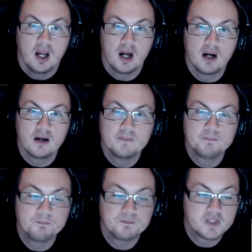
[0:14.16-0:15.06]

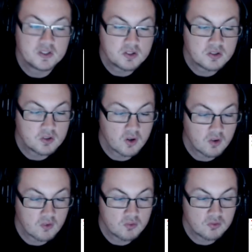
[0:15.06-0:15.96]
Um, this is
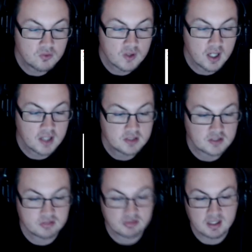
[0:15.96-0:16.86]
of a
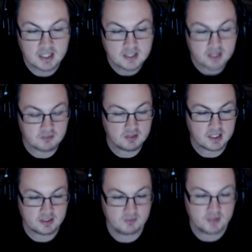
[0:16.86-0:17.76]
trailer
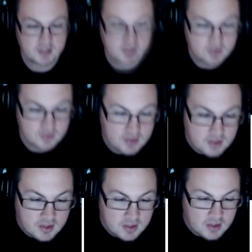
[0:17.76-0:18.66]
reaction video
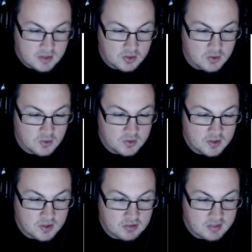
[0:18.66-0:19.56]
to
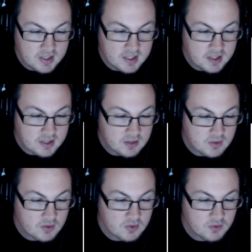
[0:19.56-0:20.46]
the trailer
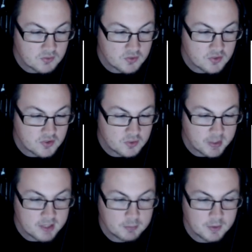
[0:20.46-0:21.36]
of the
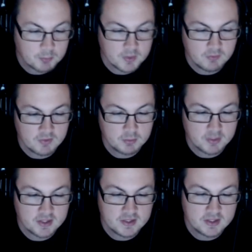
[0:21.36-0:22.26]
SpongeBob movie
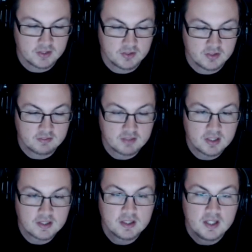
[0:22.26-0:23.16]
Sponge on the
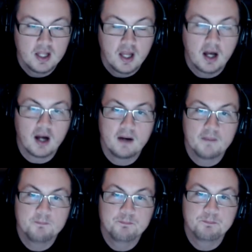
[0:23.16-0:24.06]
Run.
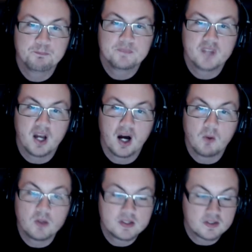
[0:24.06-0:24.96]
Um, I
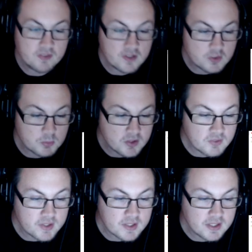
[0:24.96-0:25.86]
watched the first
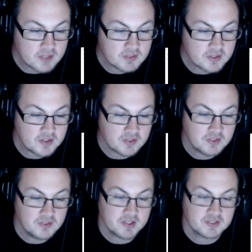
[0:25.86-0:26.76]
movie. That was in like
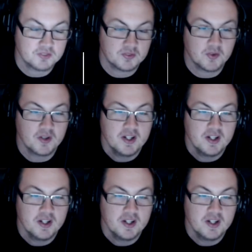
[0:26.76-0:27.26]
2004.